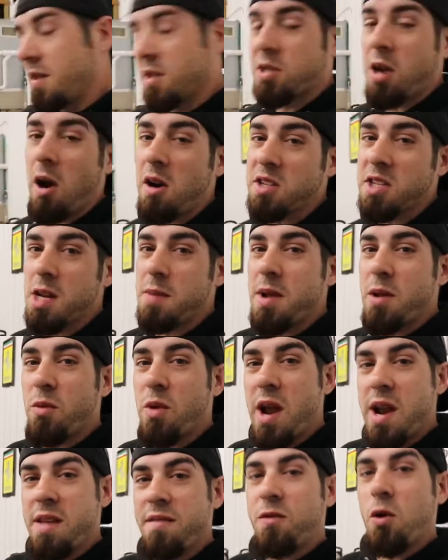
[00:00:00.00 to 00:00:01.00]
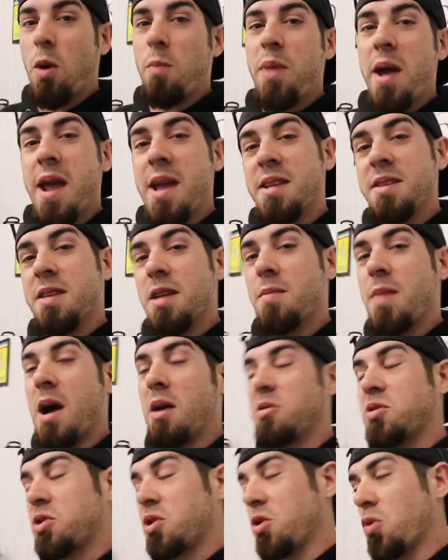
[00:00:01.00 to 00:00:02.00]
This car is going to be ready for paint in
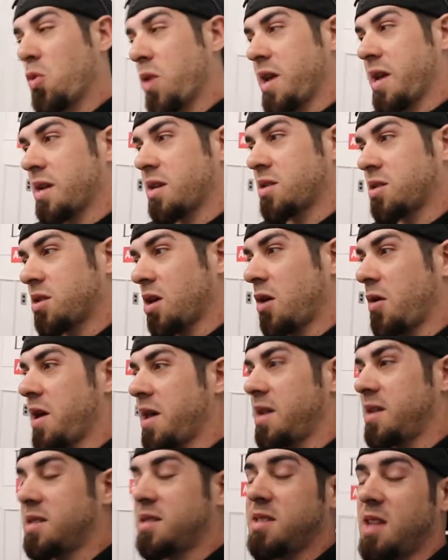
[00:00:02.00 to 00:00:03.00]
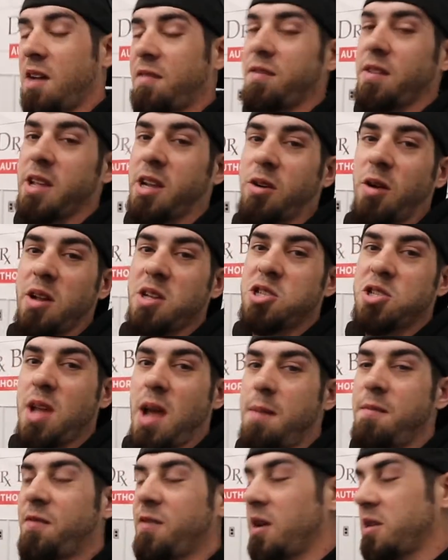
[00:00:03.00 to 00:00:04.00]
about 2 weeks, so it is definitely crunch
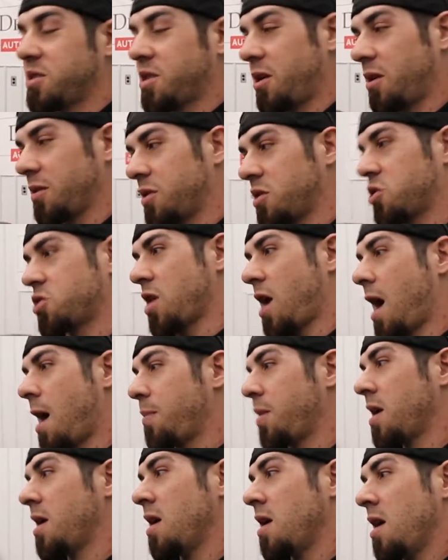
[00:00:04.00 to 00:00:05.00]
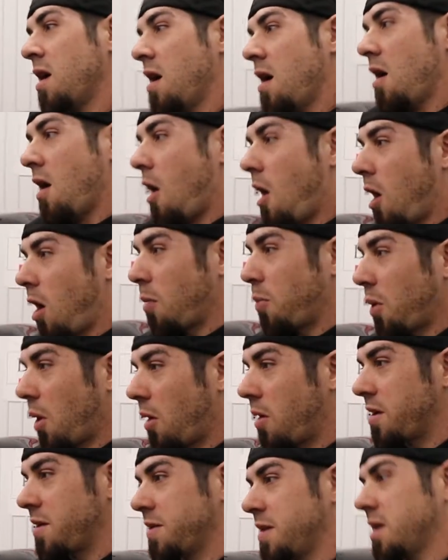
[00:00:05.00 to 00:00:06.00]
time for us here at the shop. Our
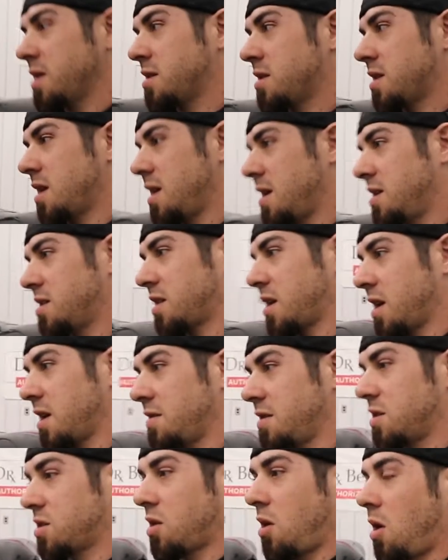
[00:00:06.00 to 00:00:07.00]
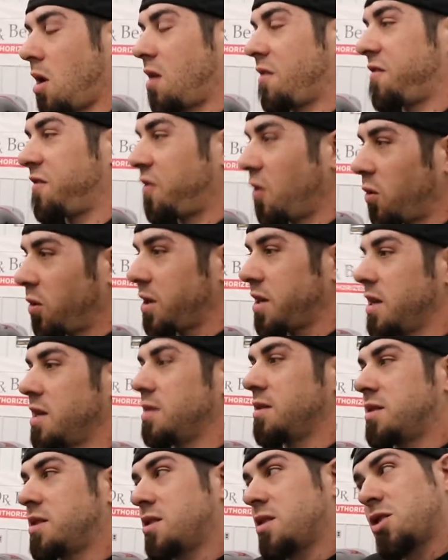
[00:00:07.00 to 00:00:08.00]
part in this is getting this car
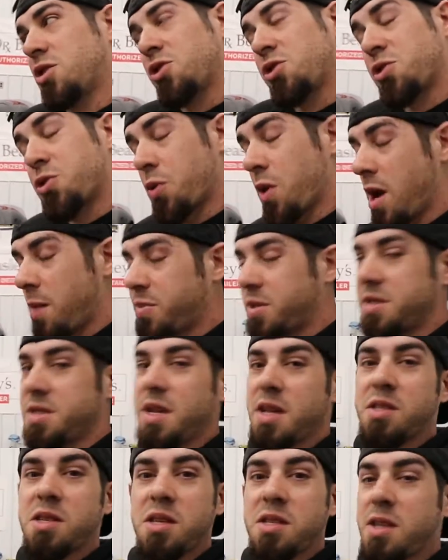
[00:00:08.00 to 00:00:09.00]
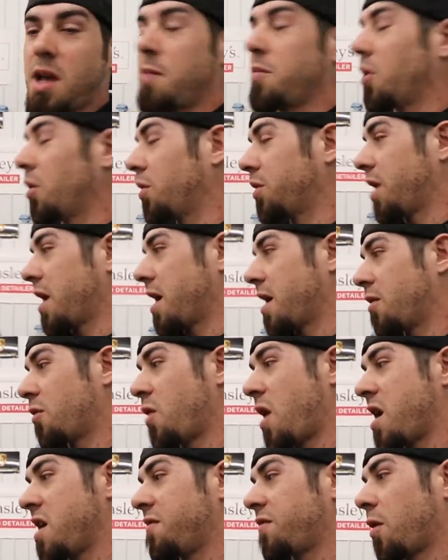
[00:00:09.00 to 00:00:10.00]
fully stripped, disassembled, and
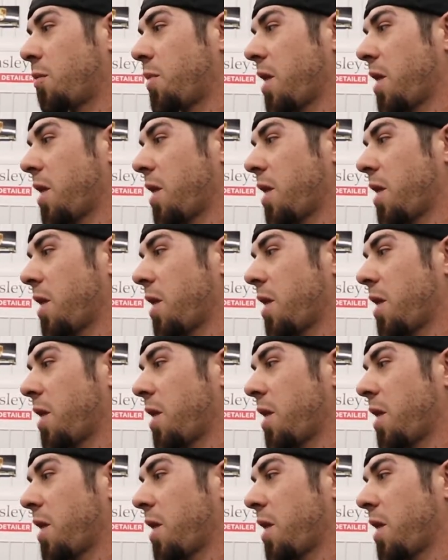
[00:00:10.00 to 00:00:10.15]
ready for